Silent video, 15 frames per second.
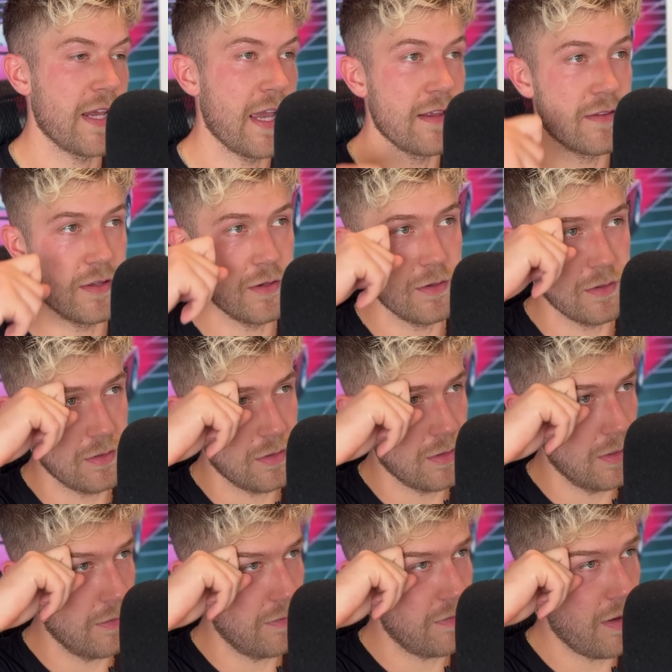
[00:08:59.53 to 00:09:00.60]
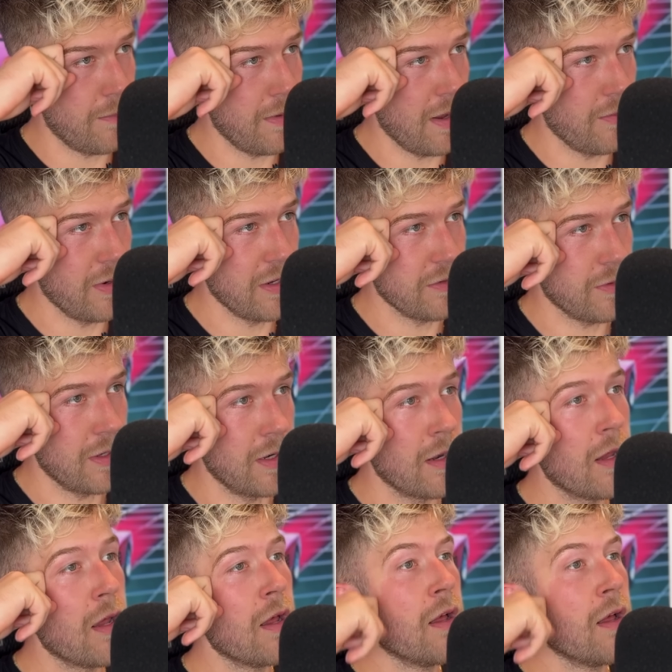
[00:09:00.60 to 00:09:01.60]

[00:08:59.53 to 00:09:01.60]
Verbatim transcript: to get to. Fuck me, I'm really sweating.